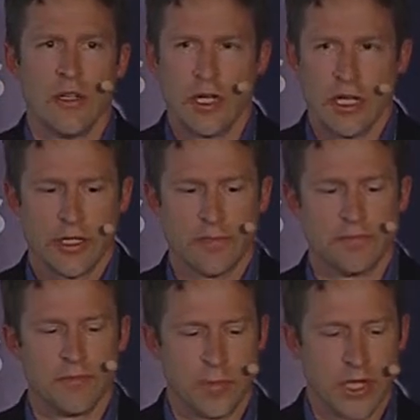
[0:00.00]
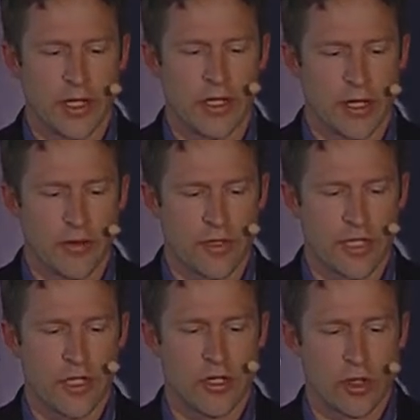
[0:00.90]
beyond the
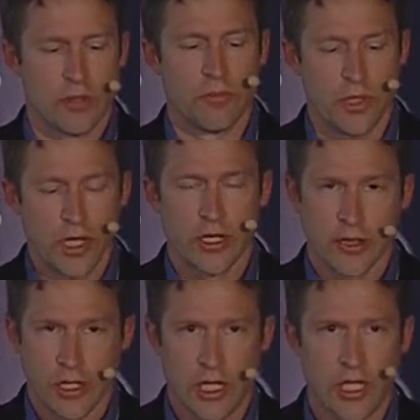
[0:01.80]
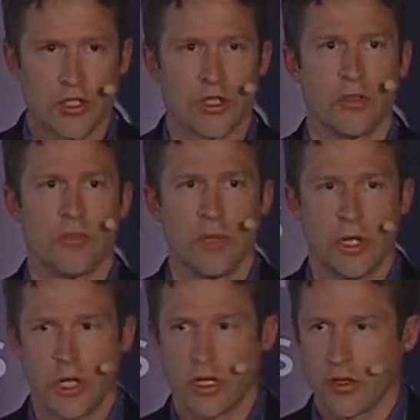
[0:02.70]
authentication,
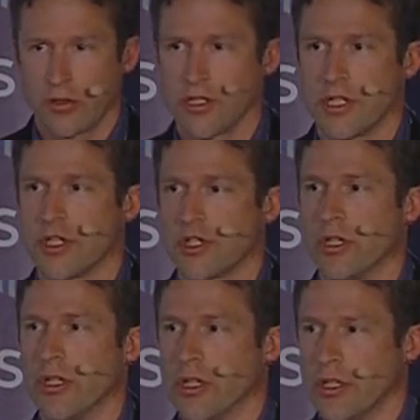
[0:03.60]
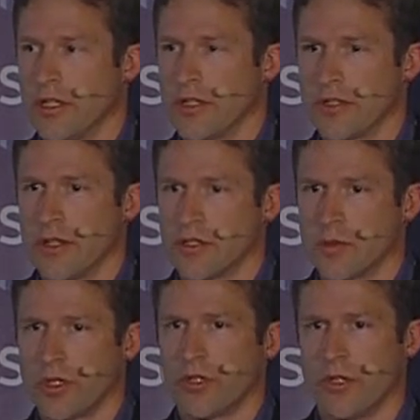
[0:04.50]
beyond authorization, is as
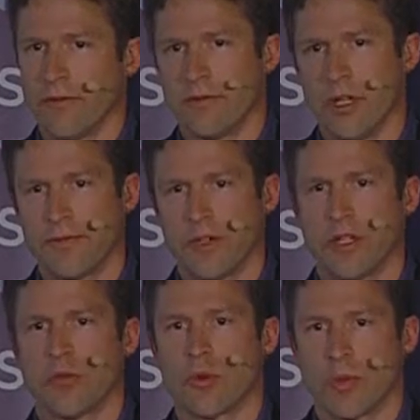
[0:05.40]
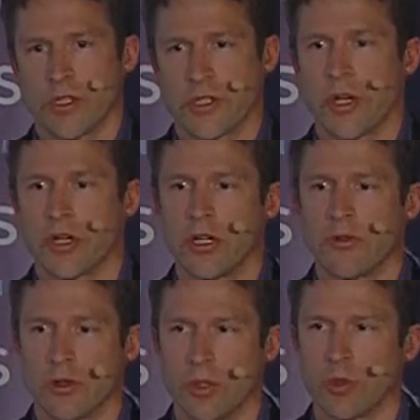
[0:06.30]
well a fairly robust auditing
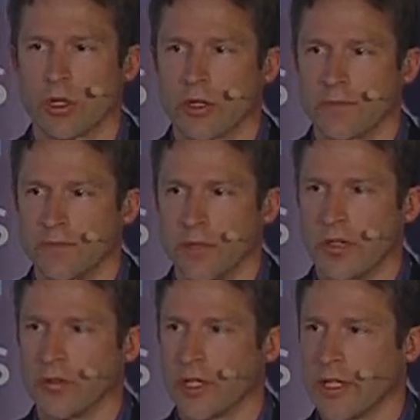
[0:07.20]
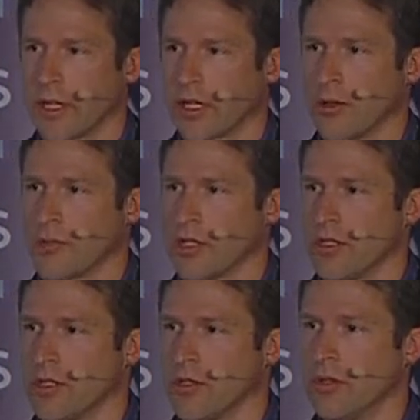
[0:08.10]
framework. And really that comes
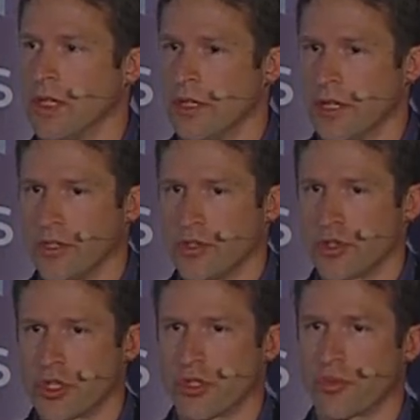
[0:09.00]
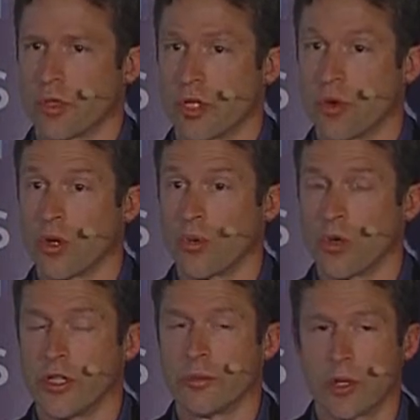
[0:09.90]
into as you start to record
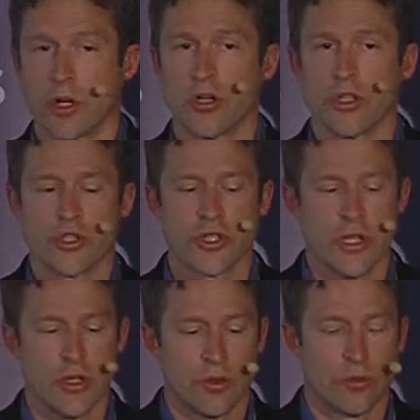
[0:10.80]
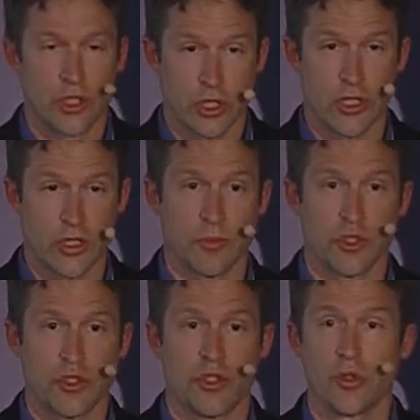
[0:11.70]
what your partners and what your
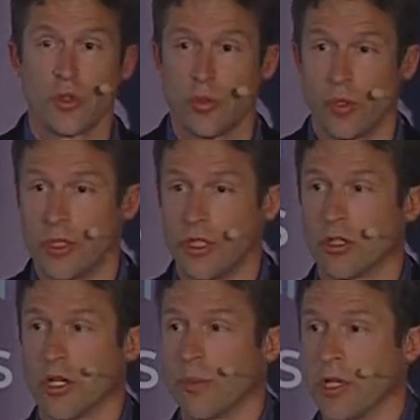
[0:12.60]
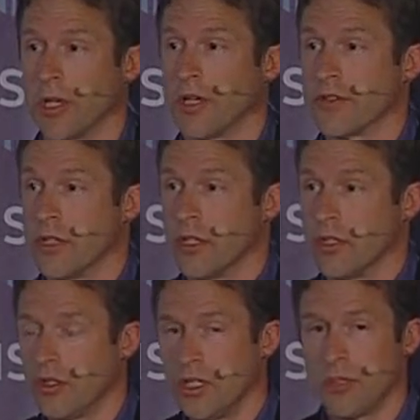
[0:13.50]
customers are doing within your APIs.
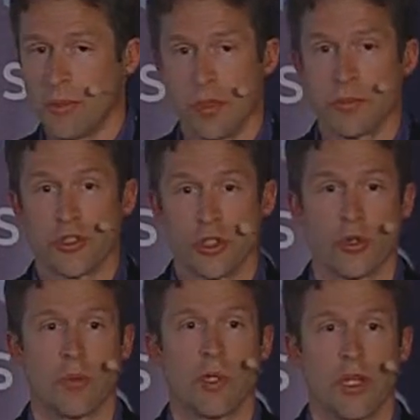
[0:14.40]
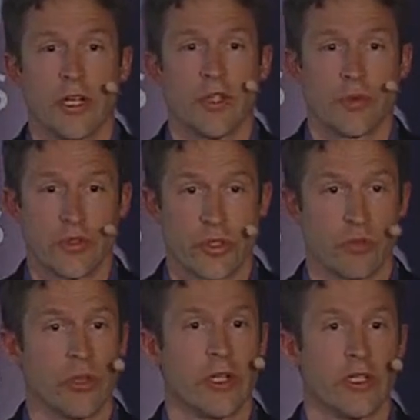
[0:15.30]
You need to be able to show compliance with
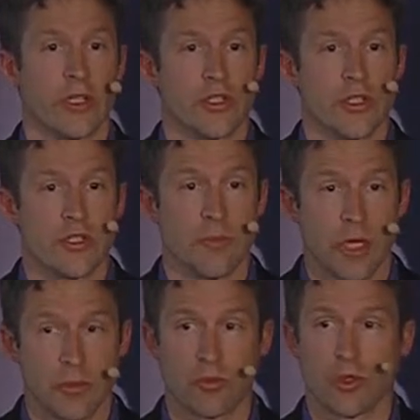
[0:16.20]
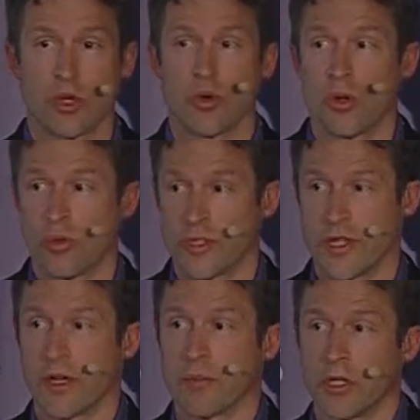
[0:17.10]
certain regulations and be able to record what's
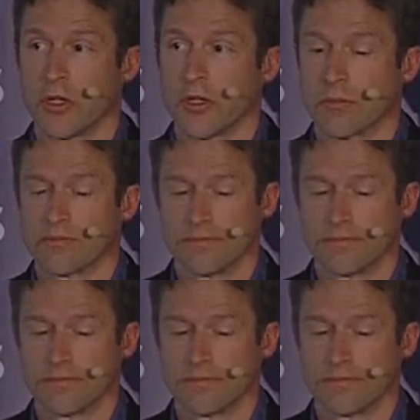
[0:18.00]
happening there.